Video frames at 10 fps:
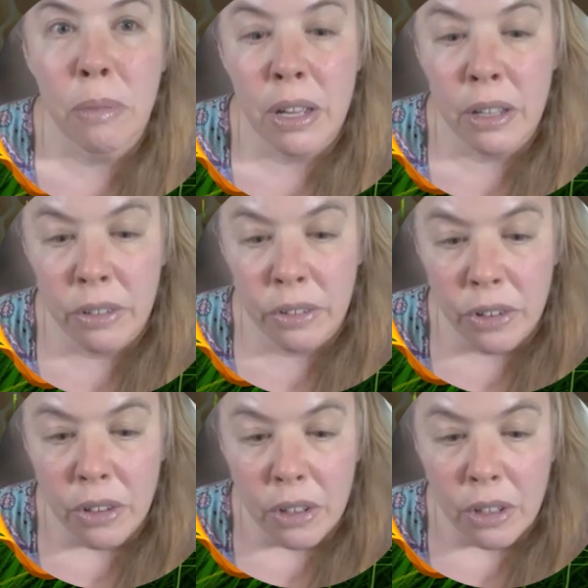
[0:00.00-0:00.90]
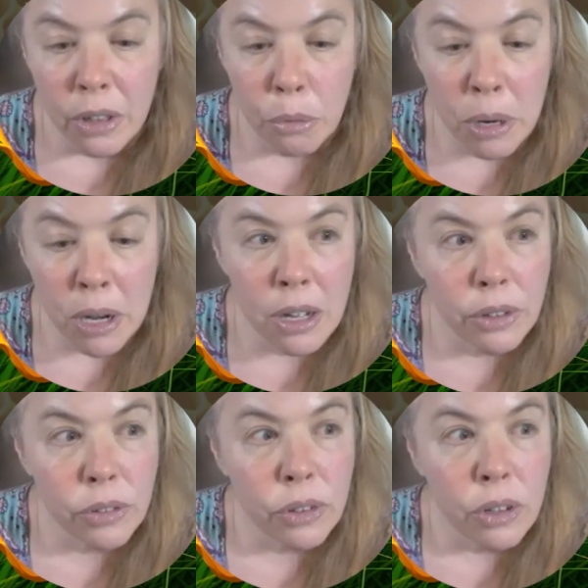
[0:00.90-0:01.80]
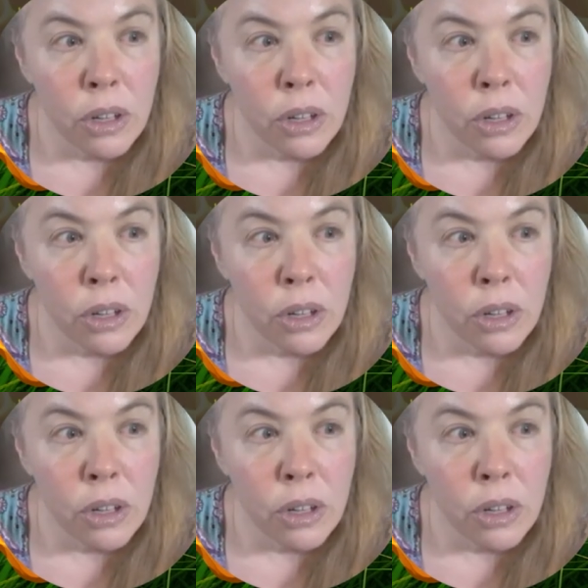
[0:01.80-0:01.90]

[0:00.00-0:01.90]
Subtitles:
and the box.